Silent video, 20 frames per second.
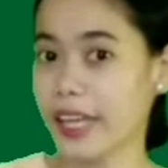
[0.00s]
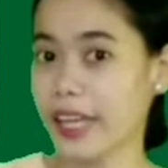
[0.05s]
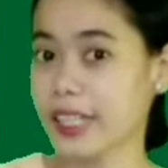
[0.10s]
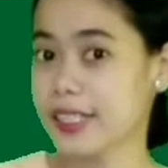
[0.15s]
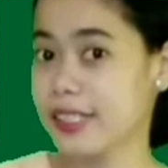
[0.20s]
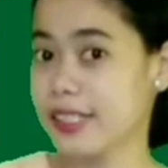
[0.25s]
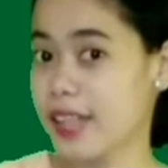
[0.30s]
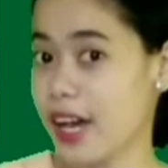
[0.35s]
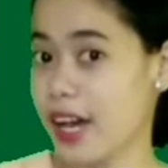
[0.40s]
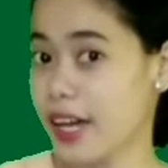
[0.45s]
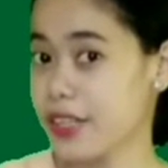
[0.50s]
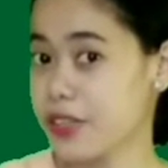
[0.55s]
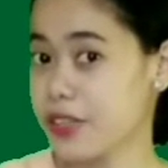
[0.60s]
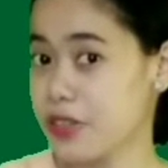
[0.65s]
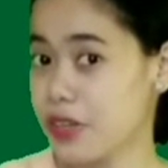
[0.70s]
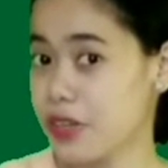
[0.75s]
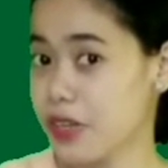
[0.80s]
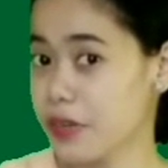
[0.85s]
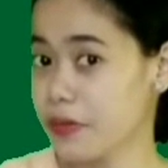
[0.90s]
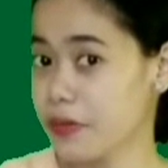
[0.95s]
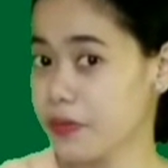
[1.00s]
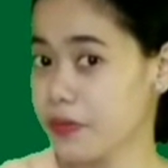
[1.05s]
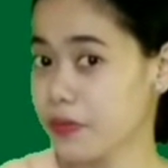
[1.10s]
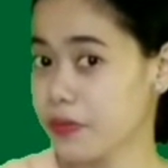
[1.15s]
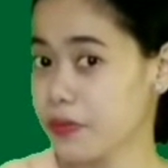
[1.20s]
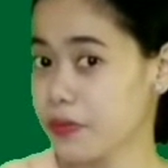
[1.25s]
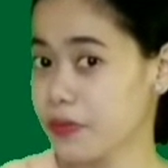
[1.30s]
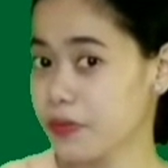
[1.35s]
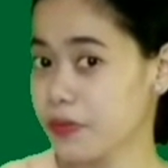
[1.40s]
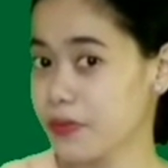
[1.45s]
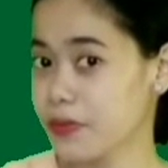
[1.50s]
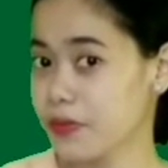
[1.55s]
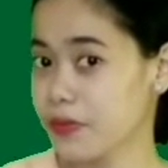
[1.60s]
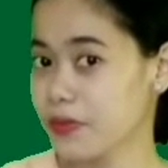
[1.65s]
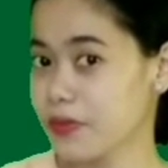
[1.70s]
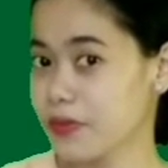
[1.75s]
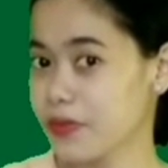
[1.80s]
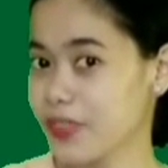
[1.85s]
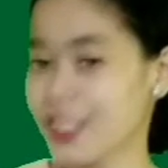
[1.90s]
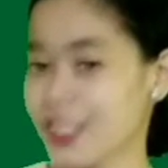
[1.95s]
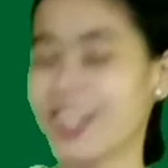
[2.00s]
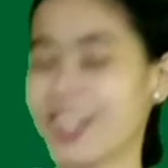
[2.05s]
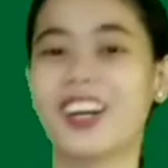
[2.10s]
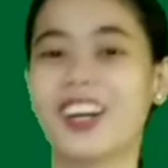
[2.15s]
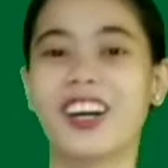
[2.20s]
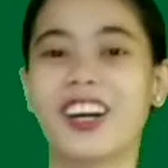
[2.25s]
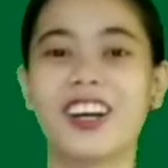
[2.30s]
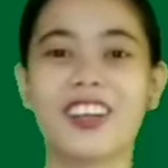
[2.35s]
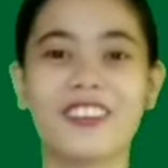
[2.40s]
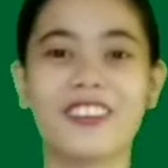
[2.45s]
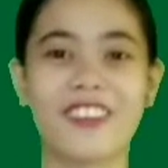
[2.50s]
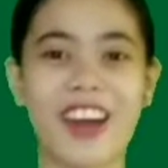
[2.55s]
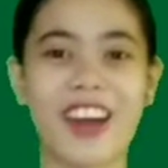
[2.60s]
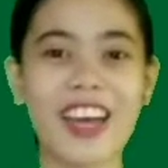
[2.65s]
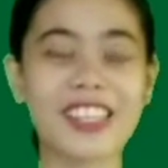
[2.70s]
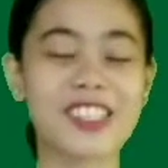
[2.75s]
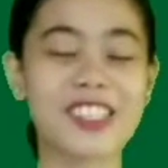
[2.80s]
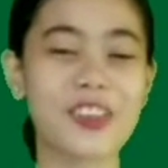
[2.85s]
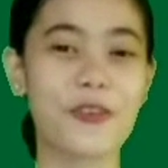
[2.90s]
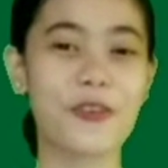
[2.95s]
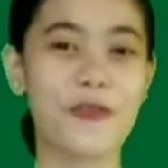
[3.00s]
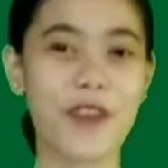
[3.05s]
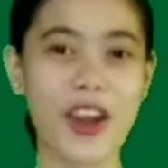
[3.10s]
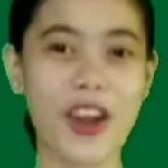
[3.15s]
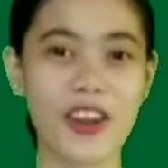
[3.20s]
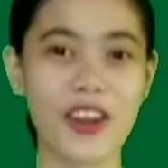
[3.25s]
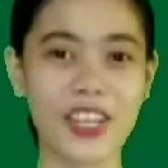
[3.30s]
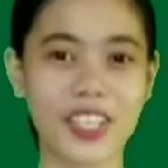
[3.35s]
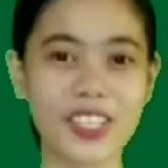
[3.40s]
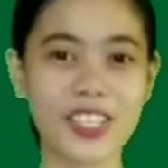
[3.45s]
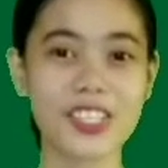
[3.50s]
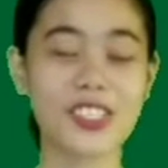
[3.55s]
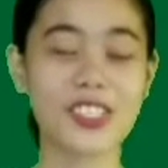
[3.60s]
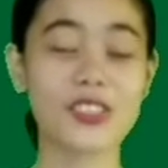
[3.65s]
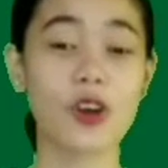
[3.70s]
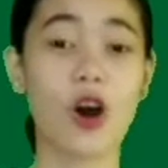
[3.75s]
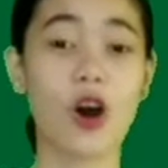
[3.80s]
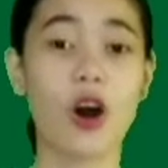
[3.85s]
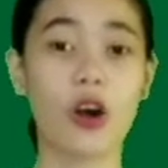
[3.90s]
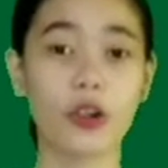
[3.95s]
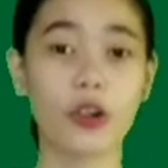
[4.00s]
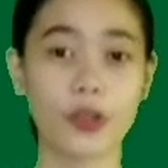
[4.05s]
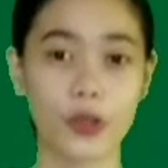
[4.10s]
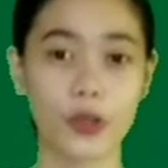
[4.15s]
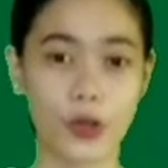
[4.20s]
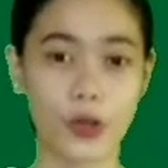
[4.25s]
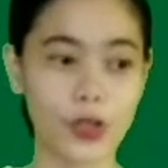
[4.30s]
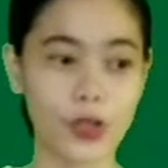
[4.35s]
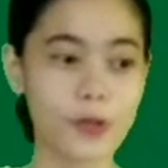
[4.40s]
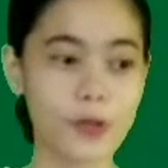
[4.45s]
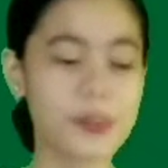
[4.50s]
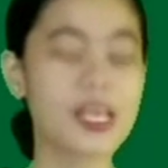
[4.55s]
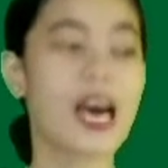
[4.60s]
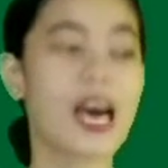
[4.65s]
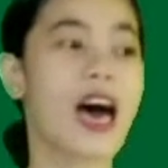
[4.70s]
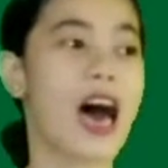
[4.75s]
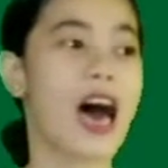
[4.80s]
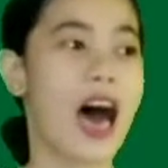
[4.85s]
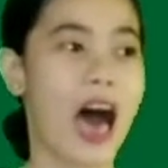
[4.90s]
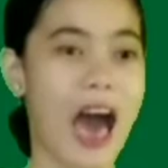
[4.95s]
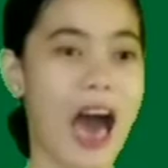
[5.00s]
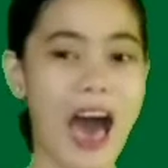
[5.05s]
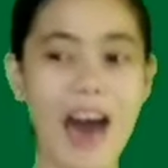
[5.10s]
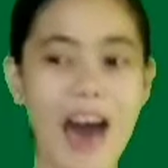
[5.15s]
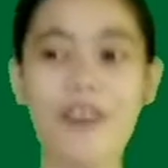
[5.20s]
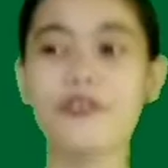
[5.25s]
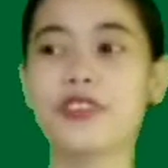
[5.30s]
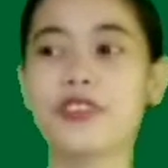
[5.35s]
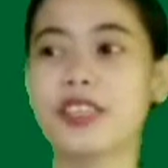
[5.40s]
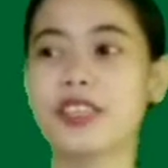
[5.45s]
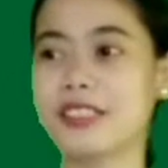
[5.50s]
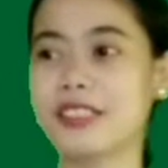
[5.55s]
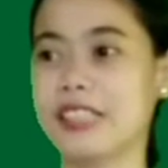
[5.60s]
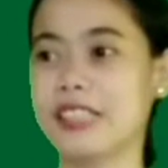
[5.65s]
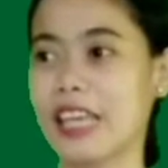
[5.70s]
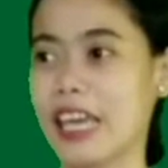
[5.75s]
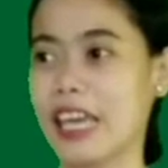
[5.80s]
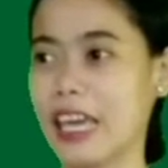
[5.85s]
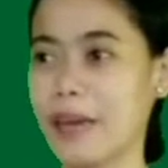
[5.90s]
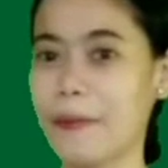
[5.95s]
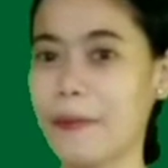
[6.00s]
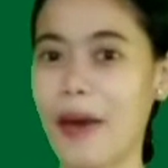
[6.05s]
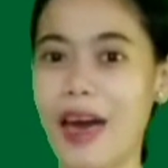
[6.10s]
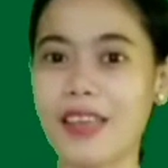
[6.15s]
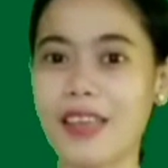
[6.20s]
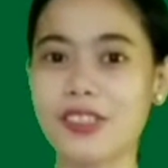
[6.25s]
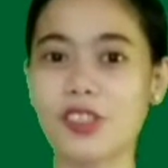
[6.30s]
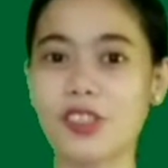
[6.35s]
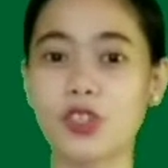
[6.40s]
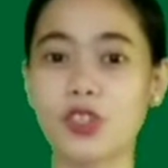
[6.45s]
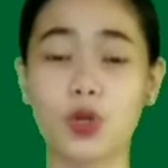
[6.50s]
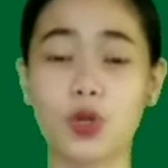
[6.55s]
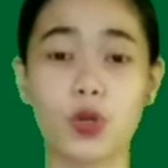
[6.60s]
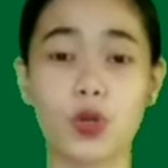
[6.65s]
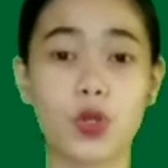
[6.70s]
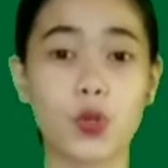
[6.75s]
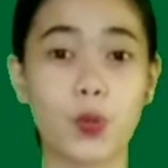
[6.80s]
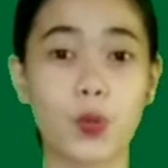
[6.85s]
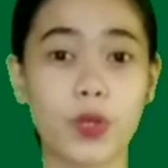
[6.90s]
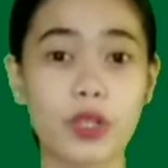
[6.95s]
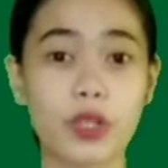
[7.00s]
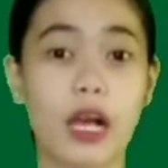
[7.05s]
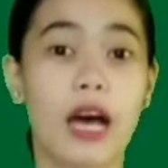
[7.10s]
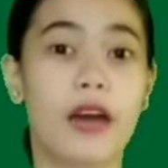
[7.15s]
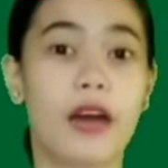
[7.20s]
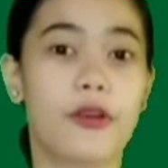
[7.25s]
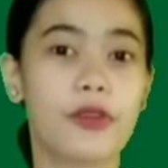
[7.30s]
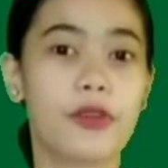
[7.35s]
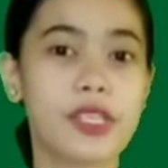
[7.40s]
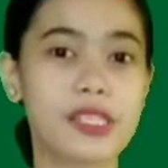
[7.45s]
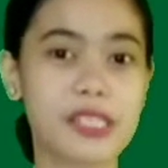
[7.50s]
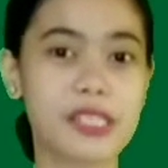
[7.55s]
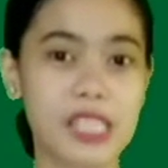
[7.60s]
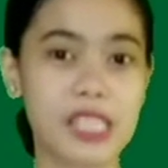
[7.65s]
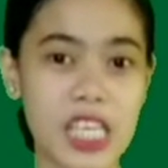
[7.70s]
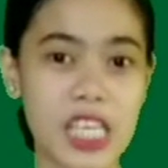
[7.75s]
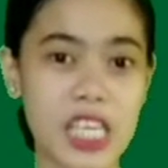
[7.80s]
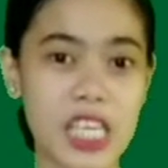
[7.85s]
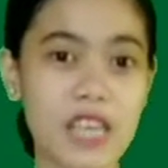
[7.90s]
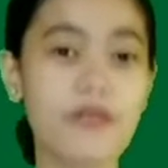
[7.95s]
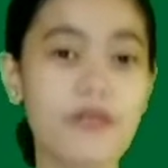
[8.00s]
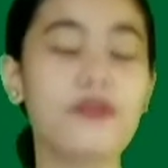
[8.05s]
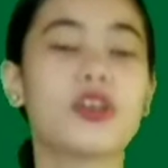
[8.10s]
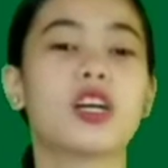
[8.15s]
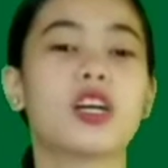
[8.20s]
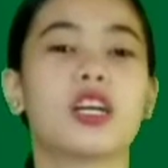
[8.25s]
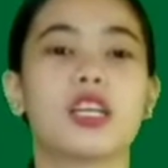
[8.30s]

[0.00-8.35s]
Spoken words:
line is the answer? Alright, so very good. So all groups have the same answer. So you will receive